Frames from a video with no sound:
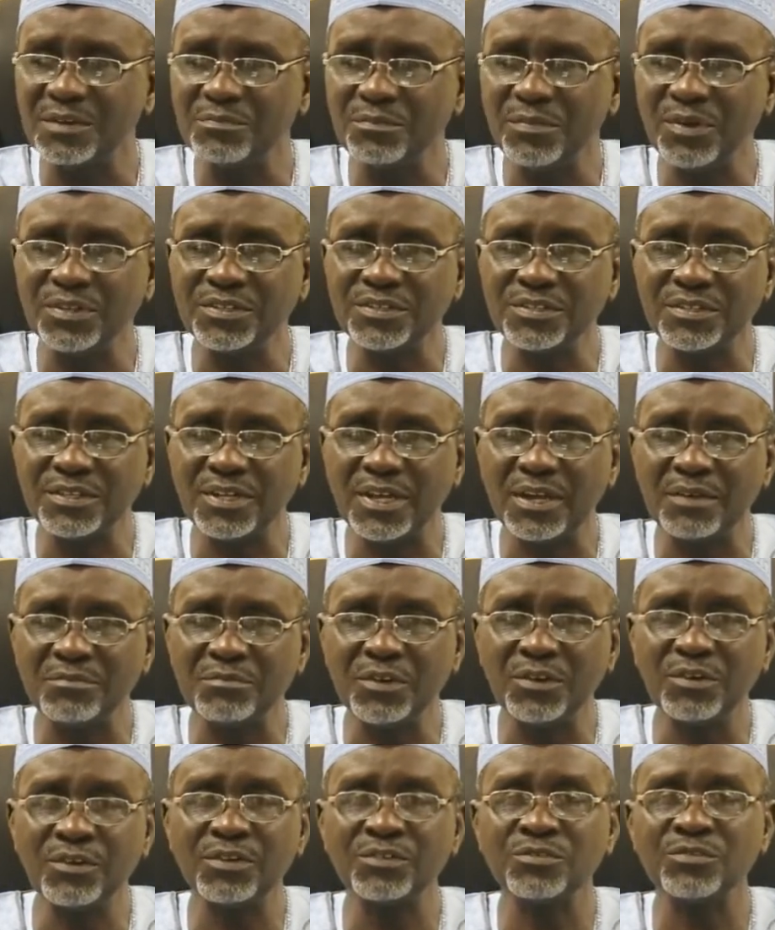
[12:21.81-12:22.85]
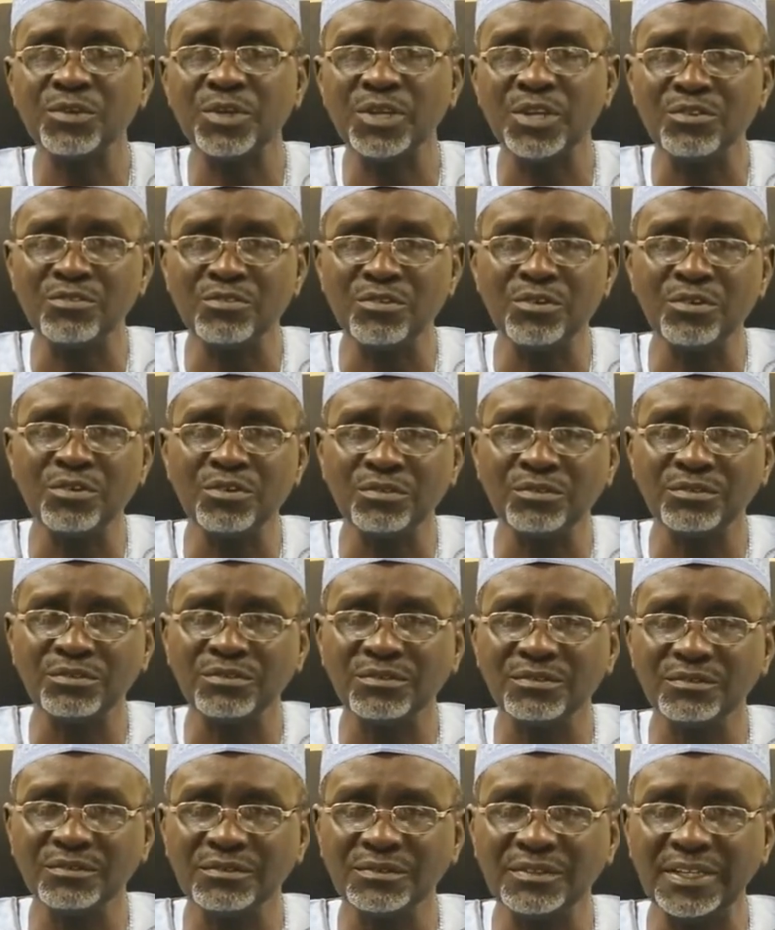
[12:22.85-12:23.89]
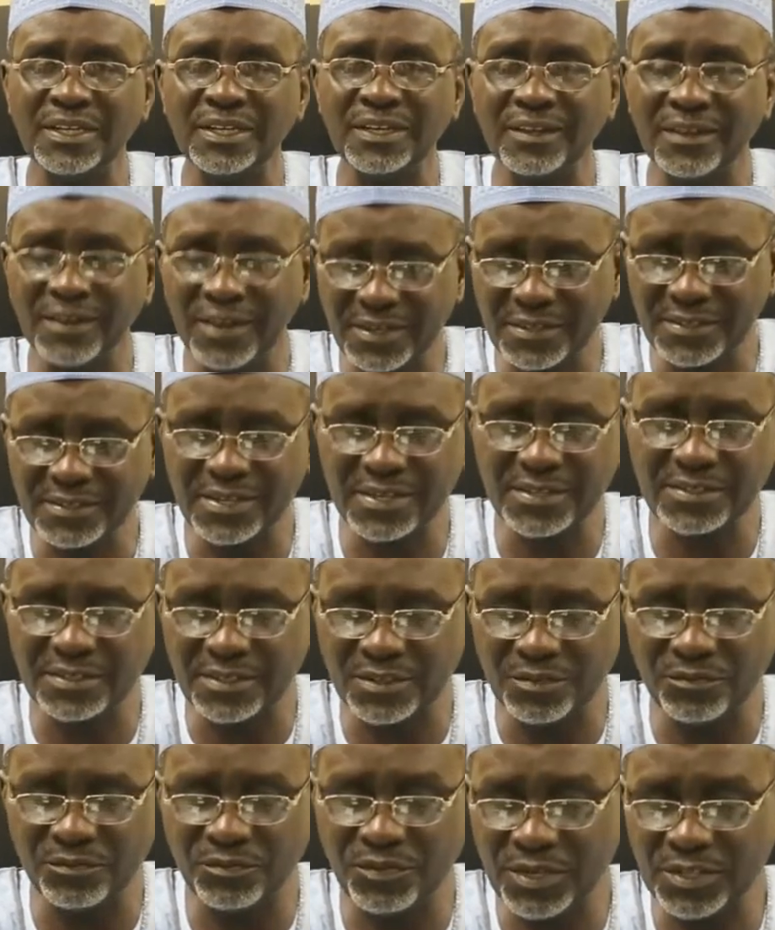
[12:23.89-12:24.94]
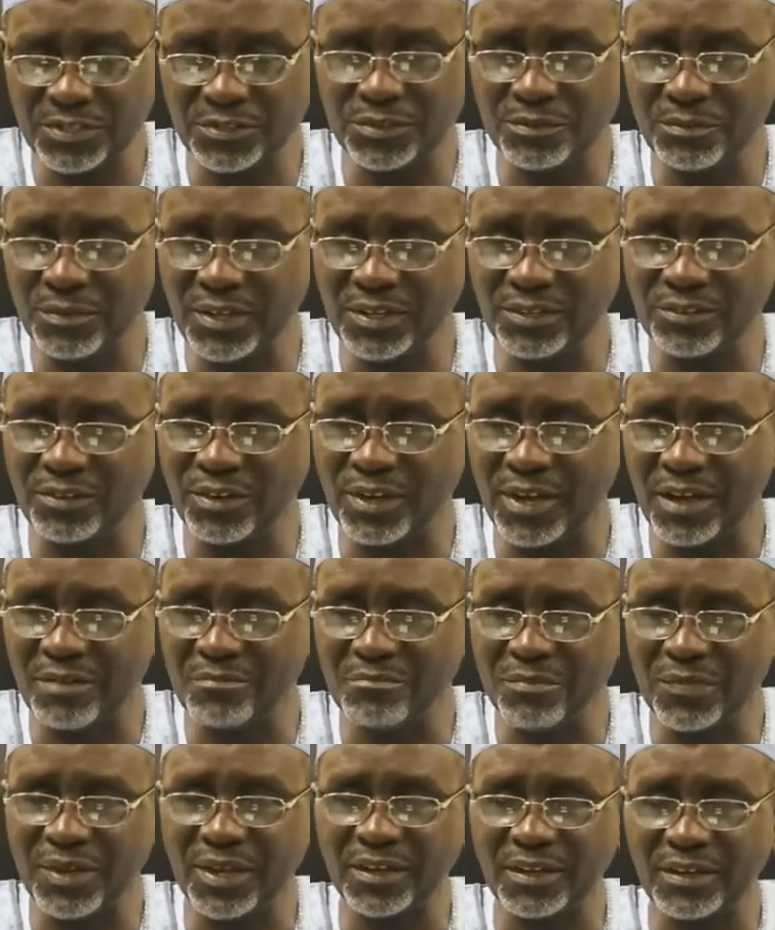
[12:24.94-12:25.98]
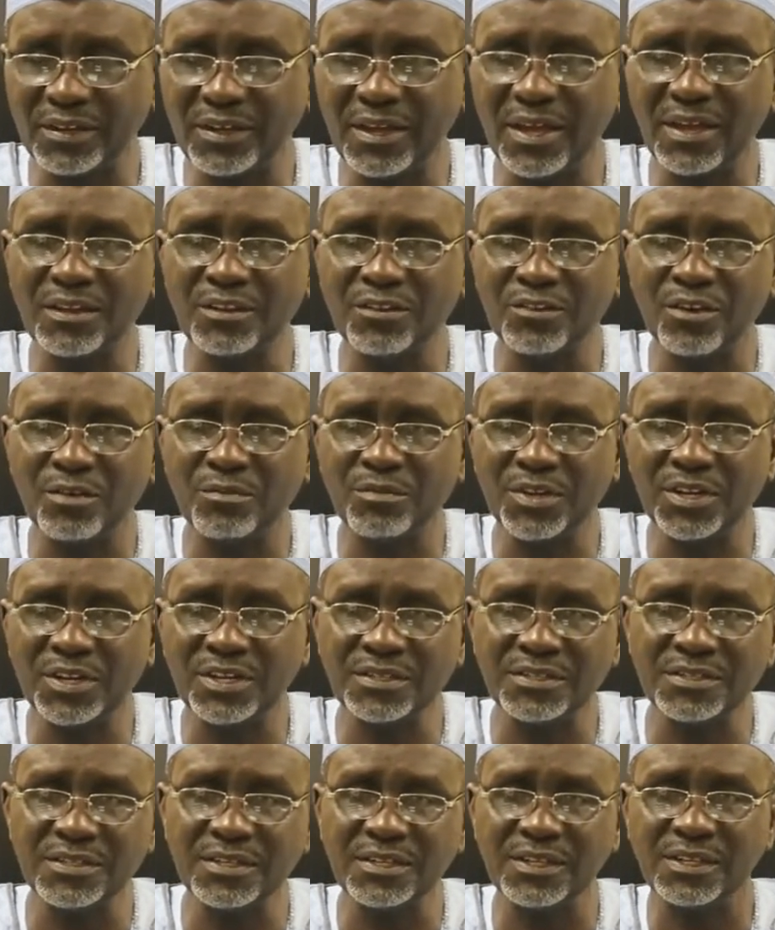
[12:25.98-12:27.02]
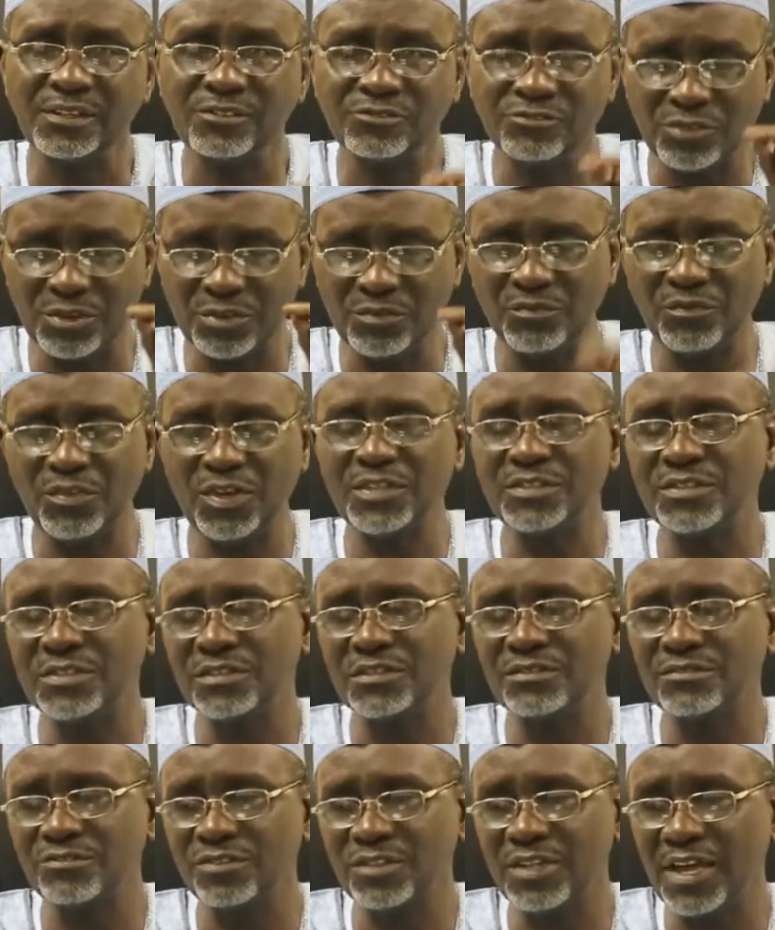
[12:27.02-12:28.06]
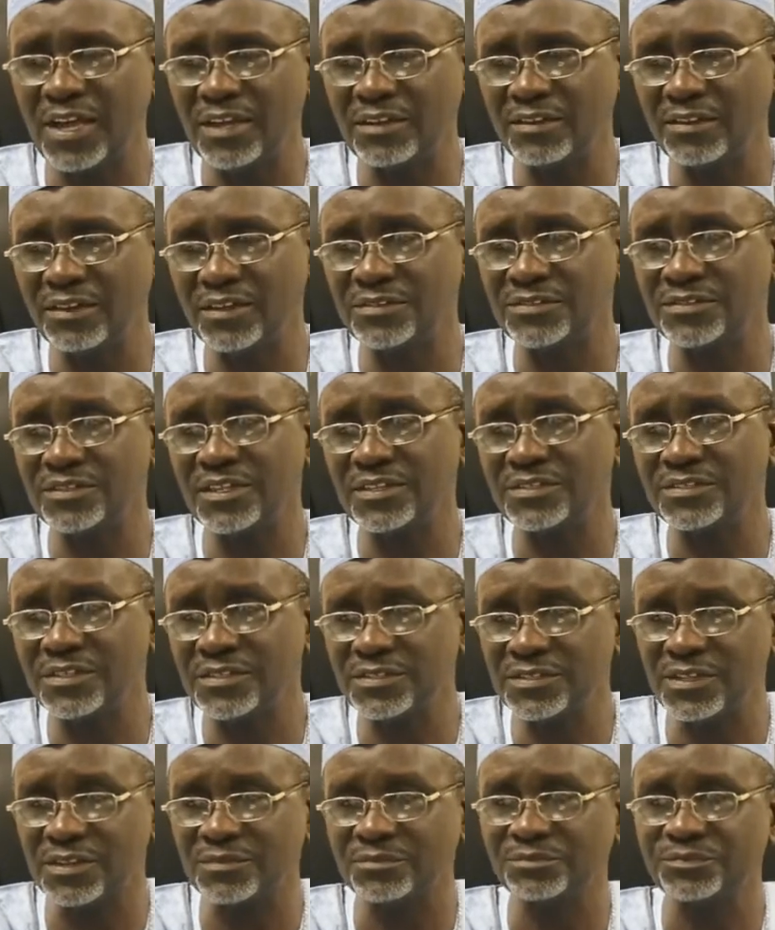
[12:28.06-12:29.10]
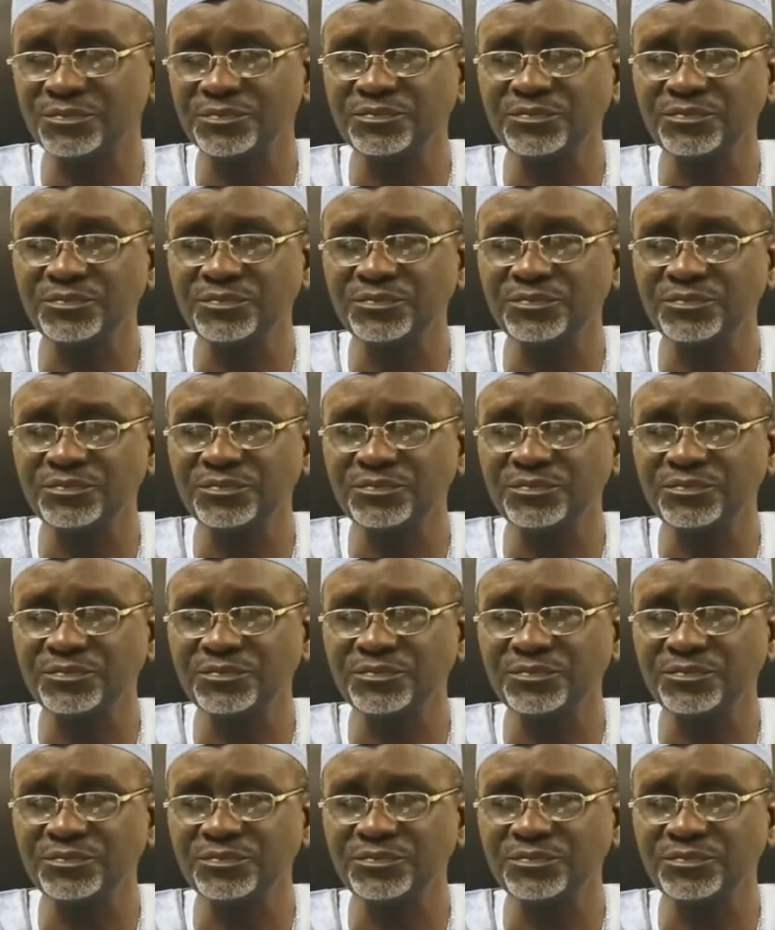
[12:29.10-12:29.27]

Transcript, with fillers: but uh, because we know the greatest investment you can make in any community is to invest into the educational system.